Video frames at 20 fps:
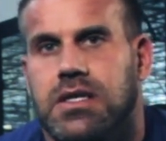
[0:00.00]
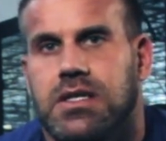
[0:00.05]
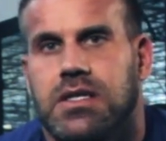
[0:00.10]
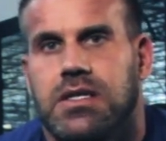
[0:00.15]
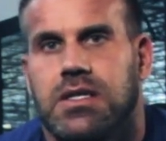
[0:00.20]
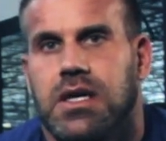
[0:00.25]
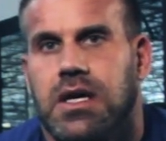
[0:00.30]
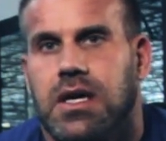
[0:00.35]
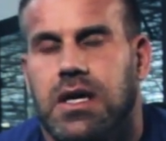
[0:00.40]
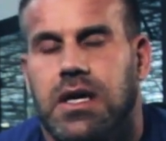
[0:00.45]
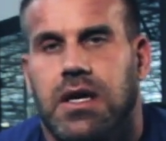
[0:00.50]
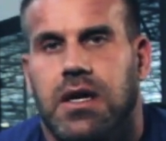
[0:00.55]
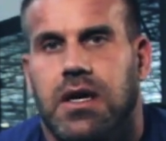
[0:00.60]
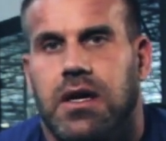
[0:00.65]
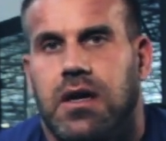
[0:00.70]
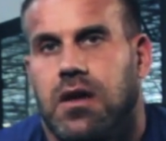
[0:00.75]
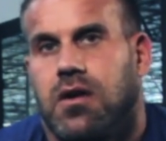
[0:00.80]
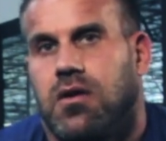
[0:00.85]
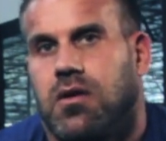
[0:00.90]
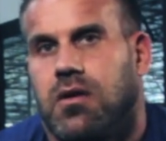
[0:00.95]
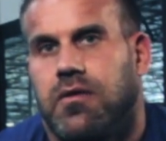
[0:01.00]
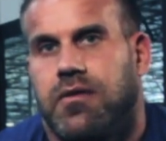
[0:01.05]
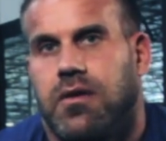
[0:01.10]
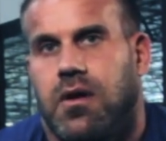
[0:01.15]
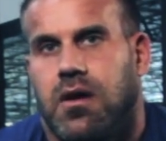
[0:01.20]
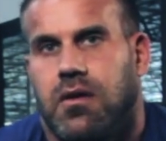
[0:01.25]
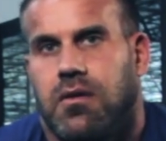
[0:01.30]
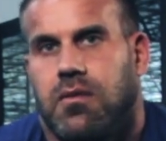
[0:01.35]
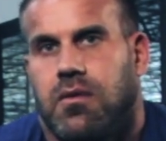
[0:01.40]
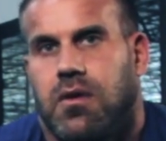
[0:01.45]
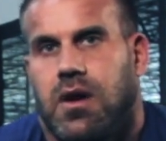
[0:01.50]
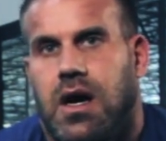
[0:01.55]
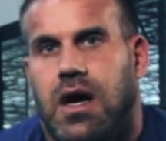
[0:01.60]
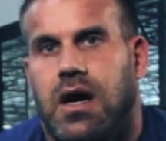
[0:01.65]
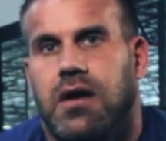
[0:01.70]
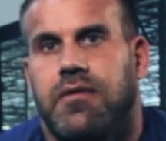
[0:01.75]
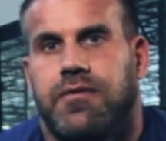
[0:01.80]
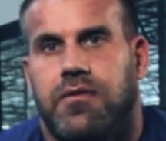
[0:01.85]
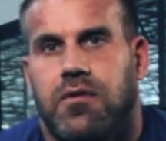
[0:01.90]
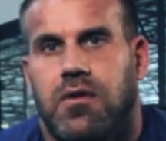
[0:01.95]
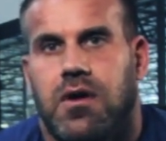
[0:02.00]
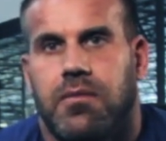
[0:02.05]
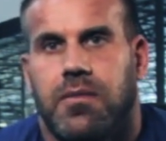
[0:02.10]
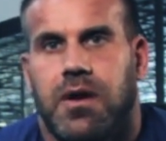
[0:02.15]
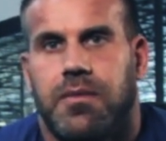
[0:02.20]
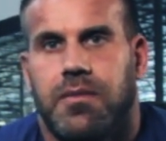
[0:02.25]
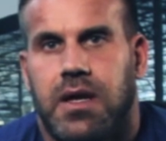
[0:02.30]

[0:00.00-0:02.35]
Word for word: as, you know, an art form.